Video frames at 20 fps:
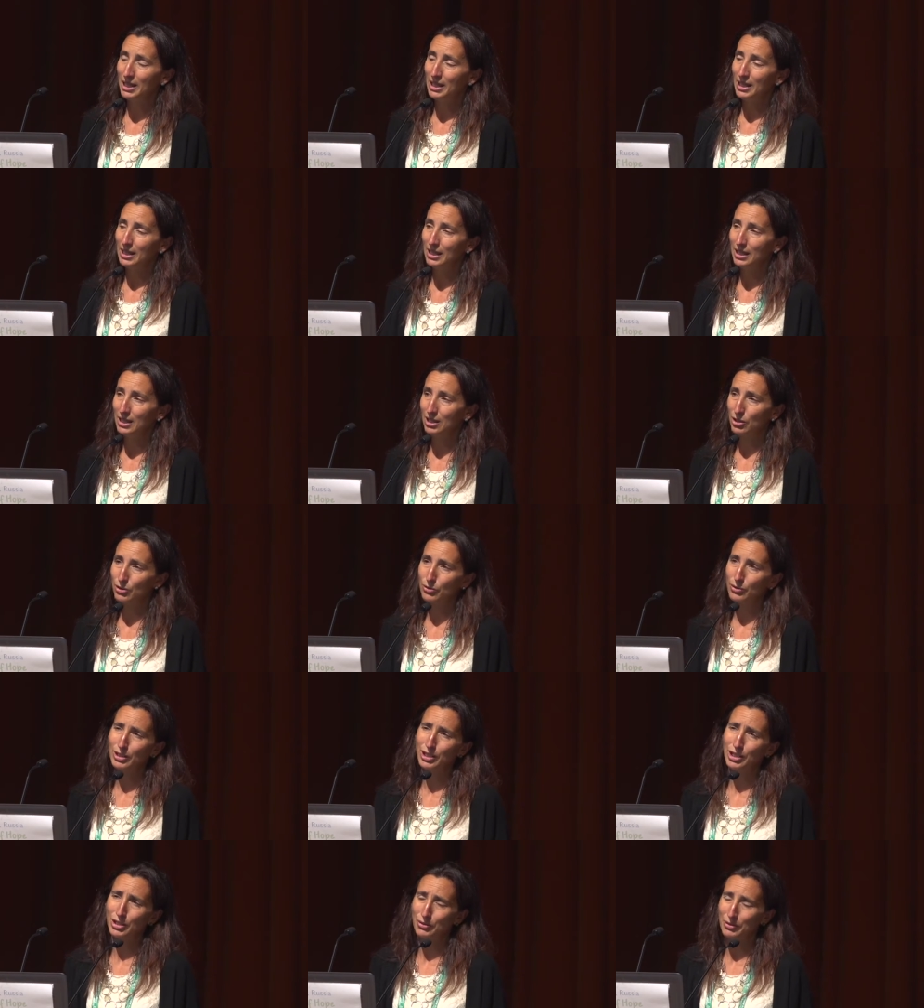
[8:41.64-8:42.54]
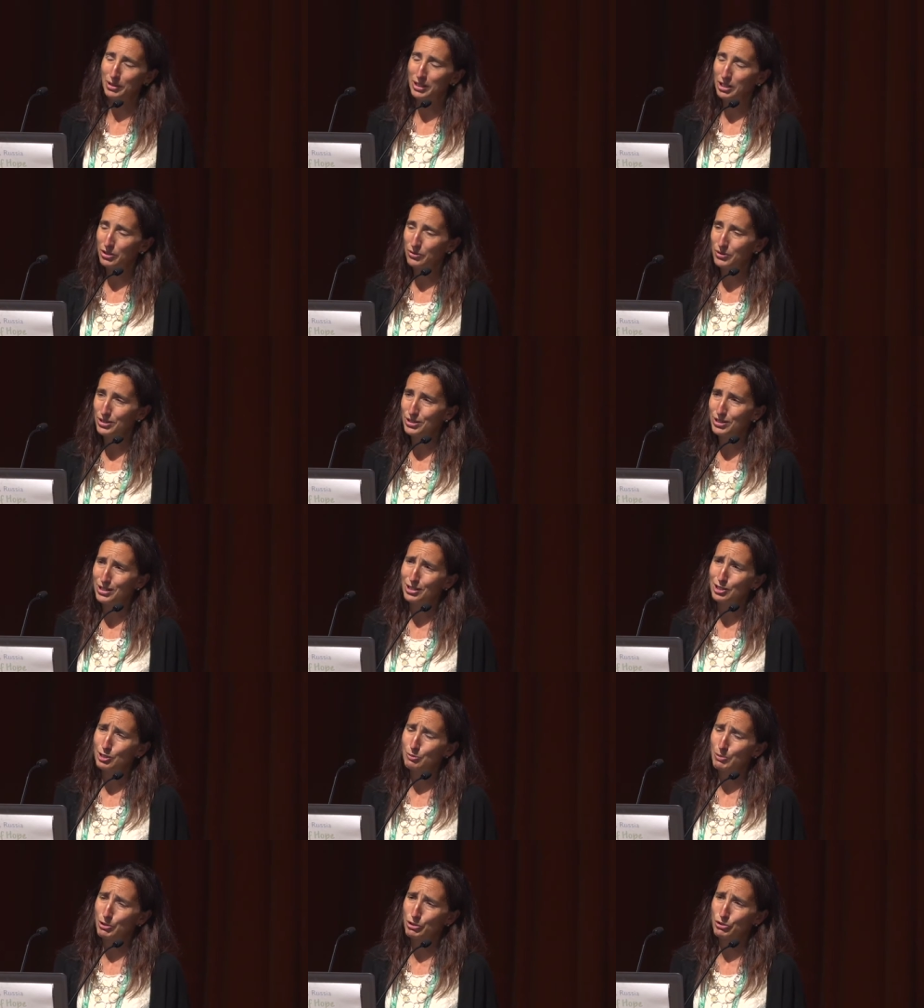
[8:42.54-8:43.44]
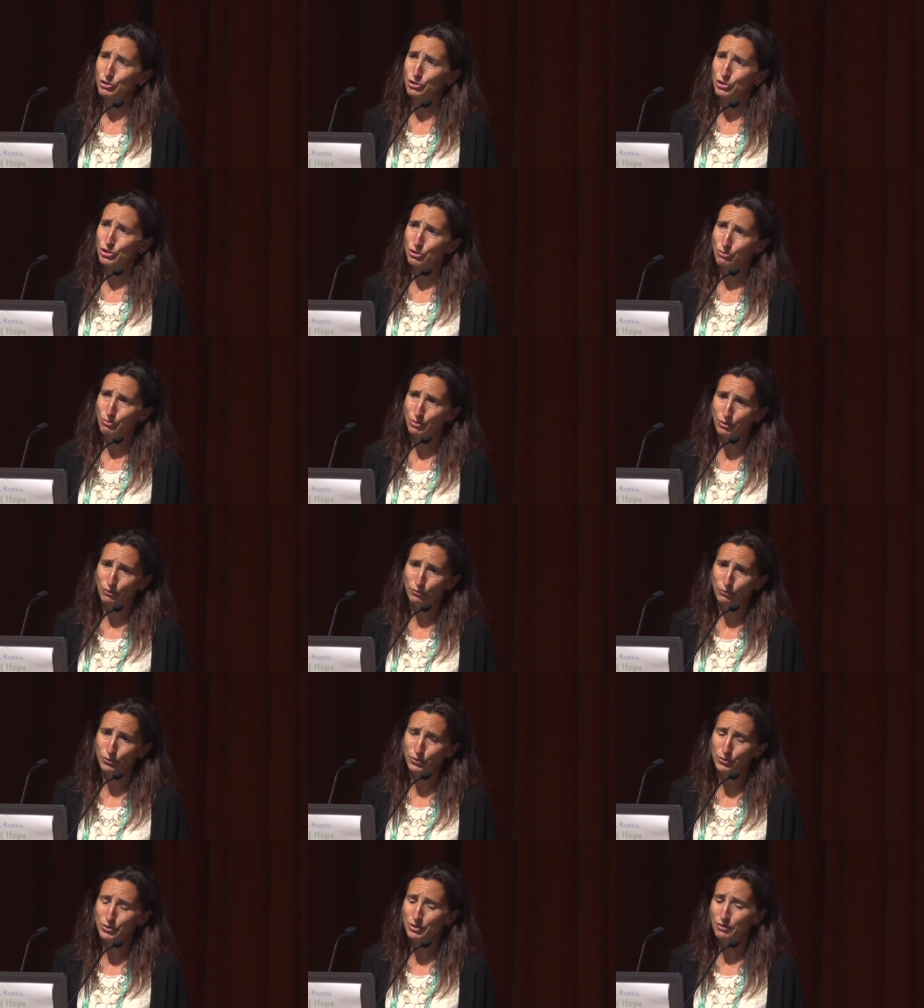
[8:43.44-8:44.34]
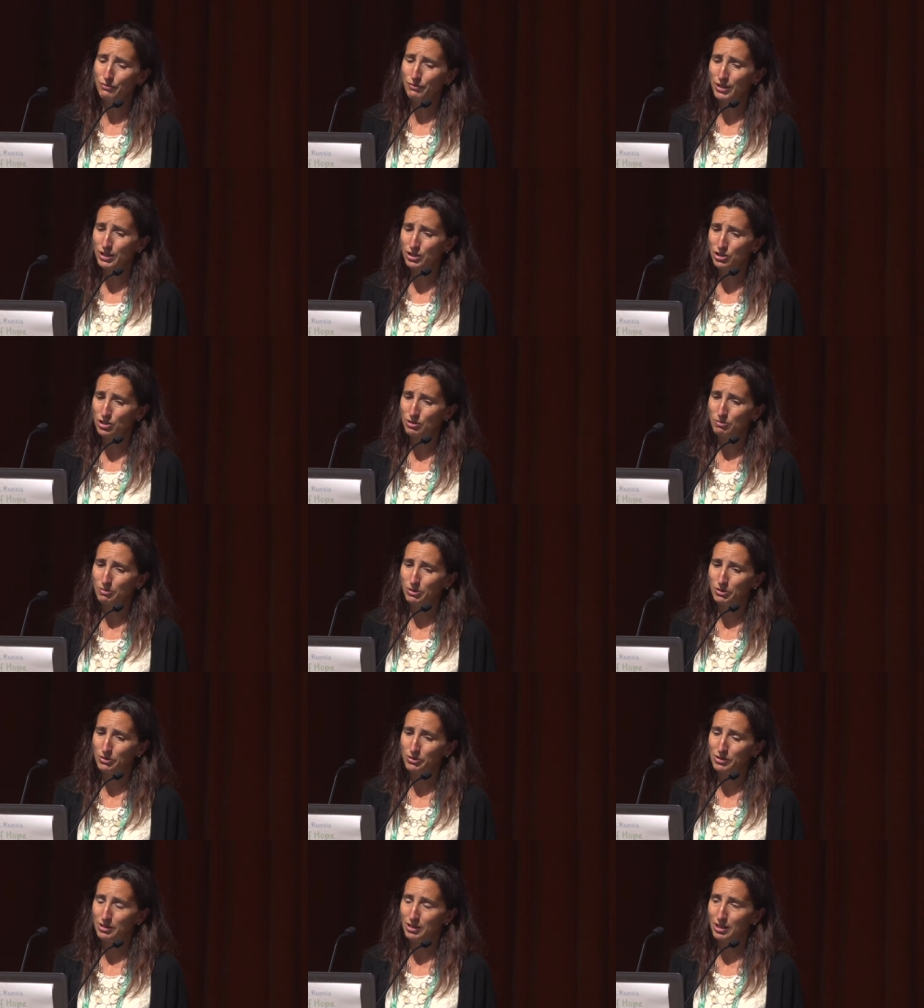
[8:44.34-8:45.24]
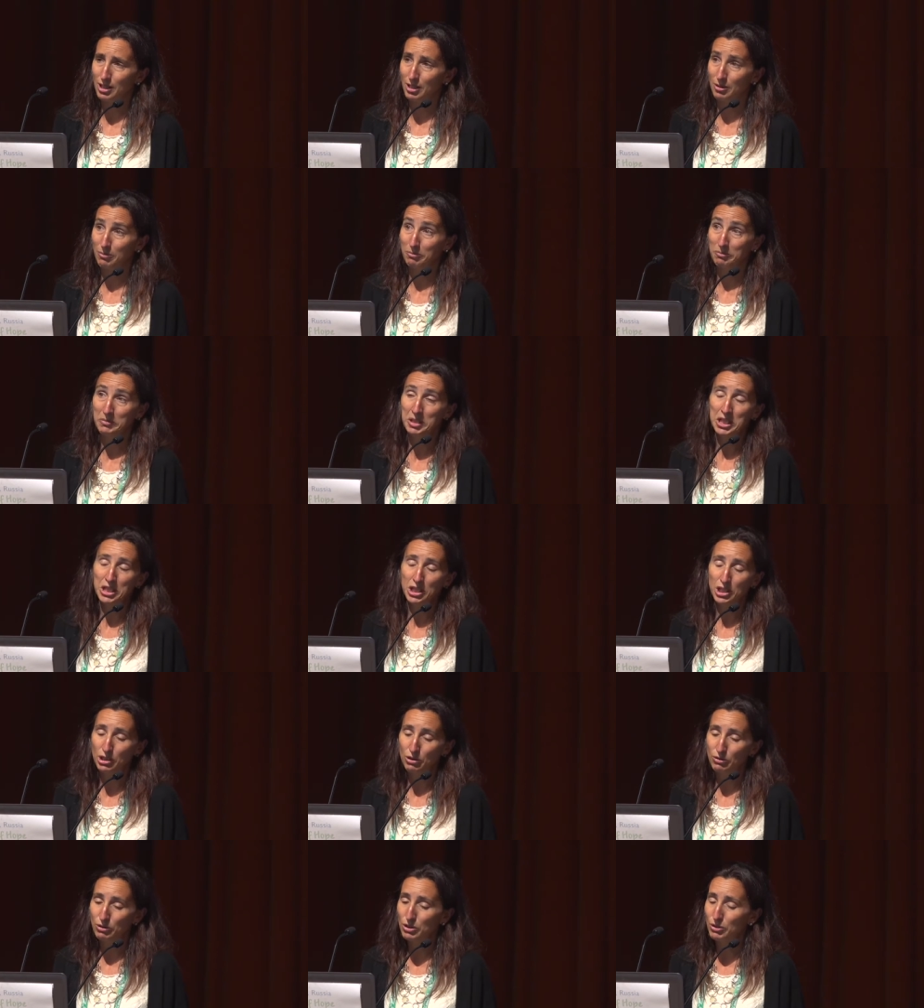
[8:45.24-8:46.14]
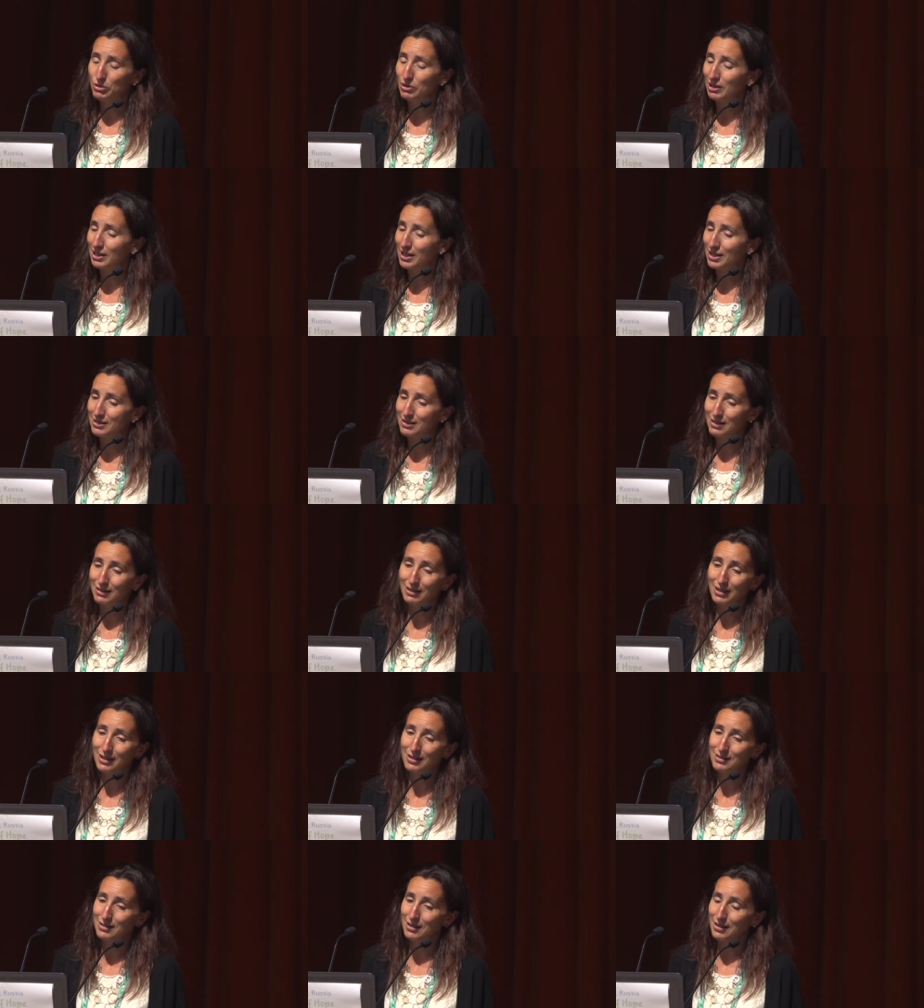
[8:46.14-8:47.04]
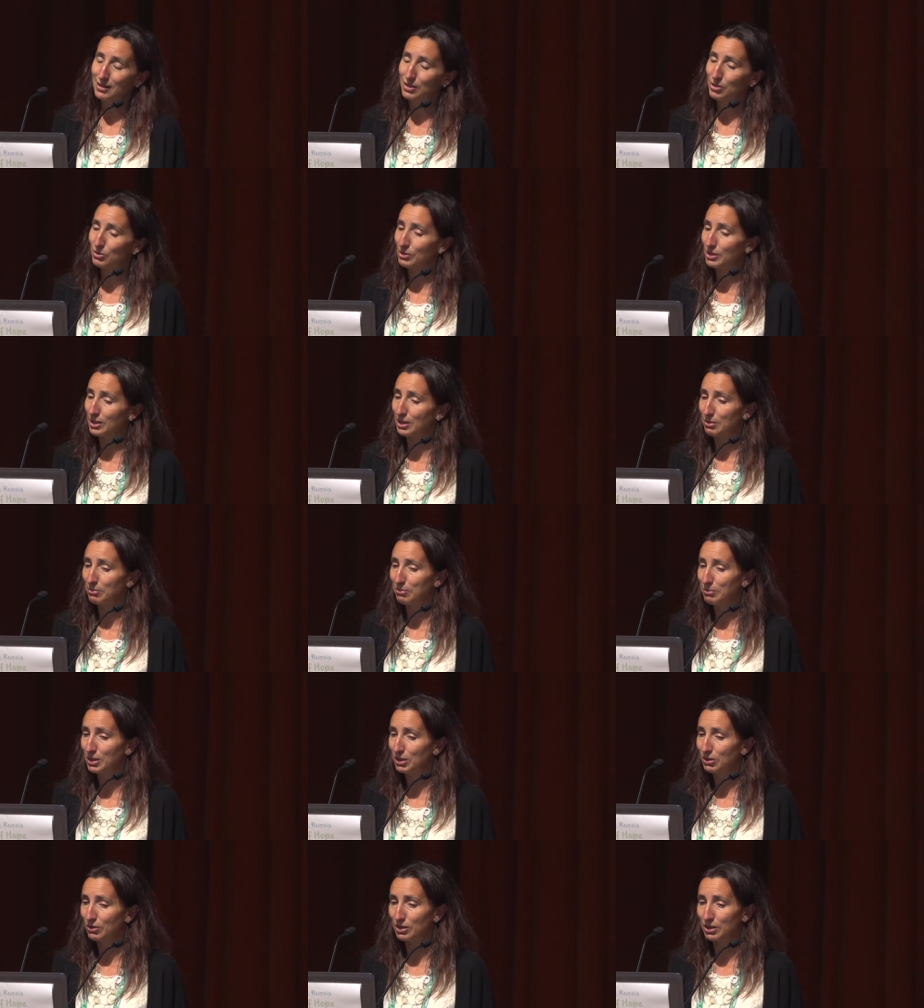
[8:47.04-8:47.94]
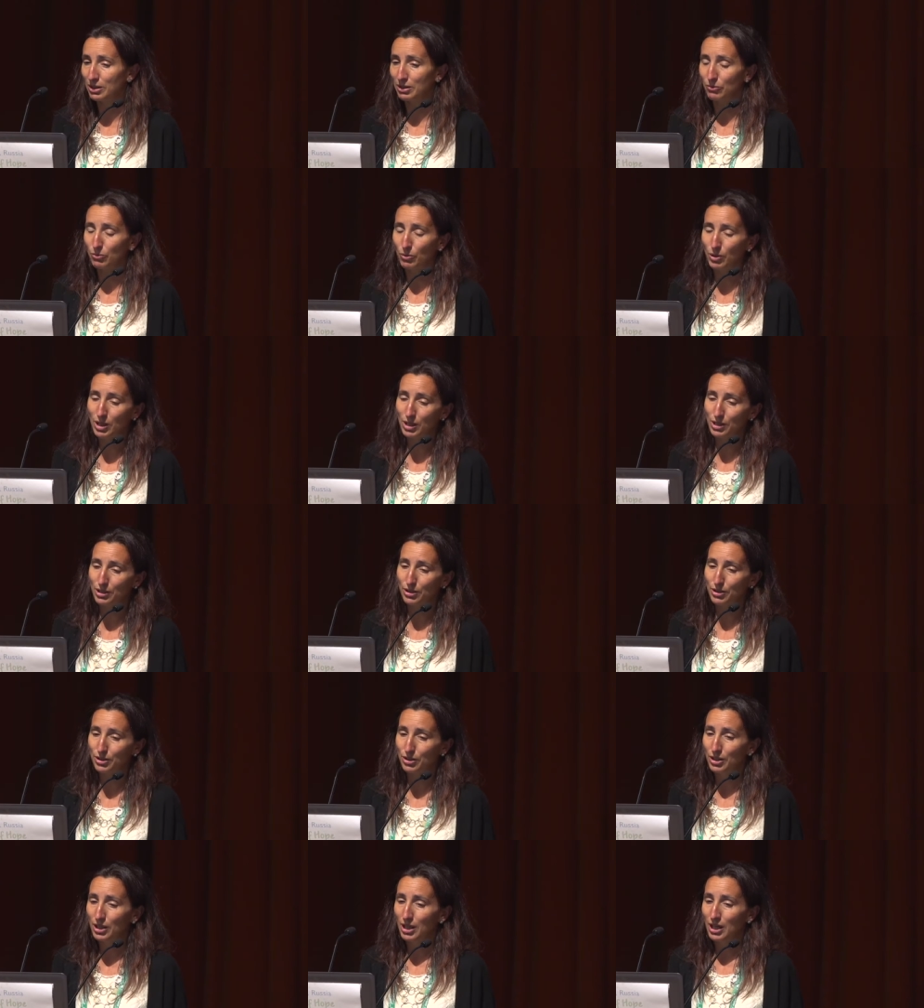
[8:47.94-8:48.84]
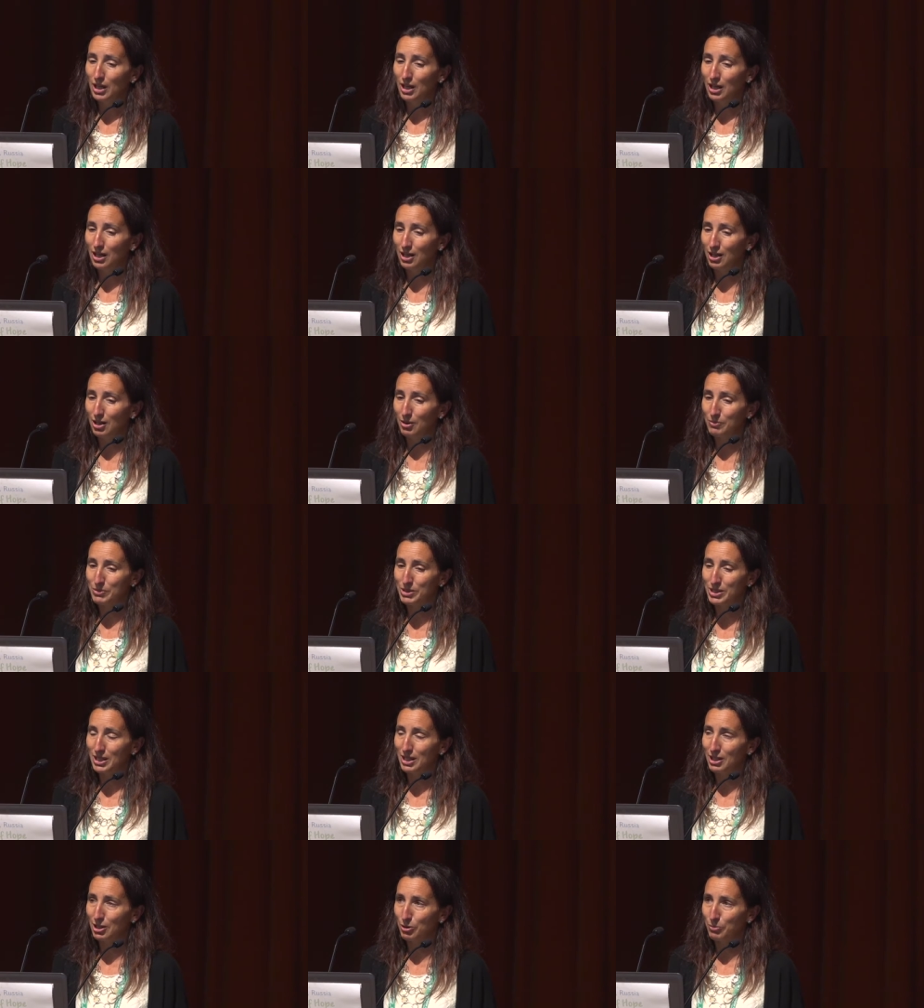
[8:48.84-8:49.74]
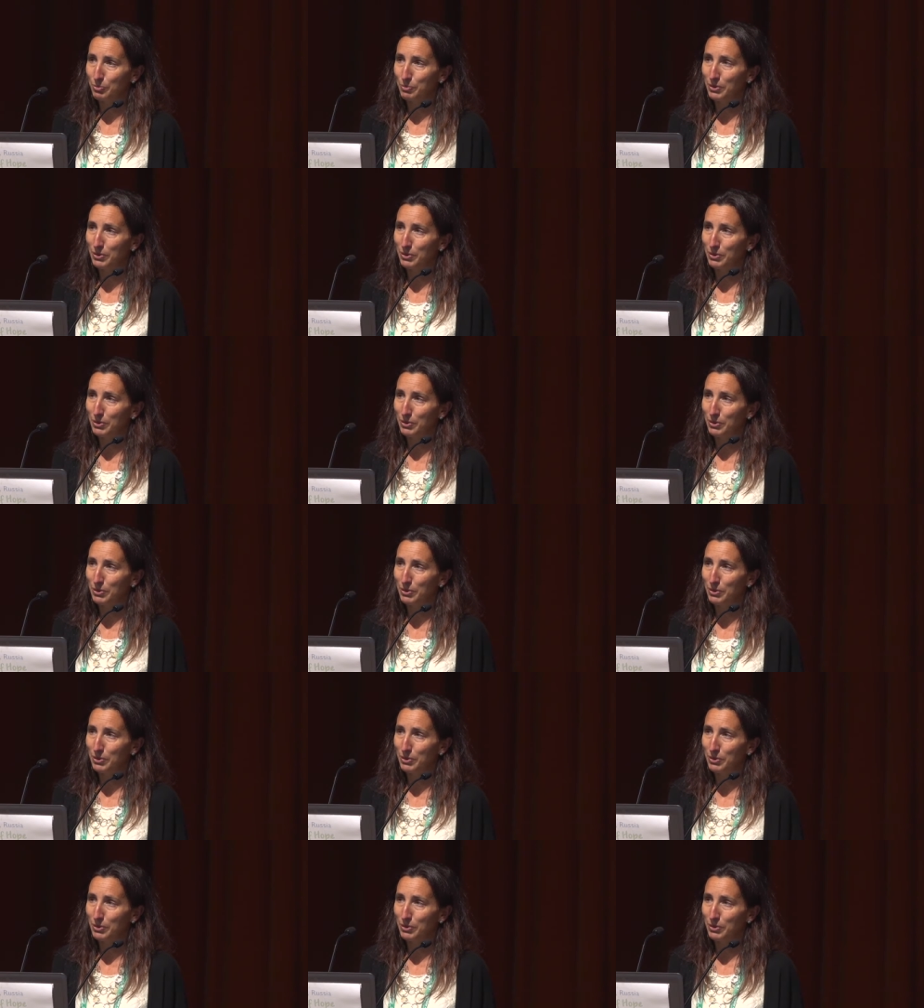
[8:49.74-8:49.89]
increase the exposure to real fruits and vegetables, utilizing things like coconut milk and water to help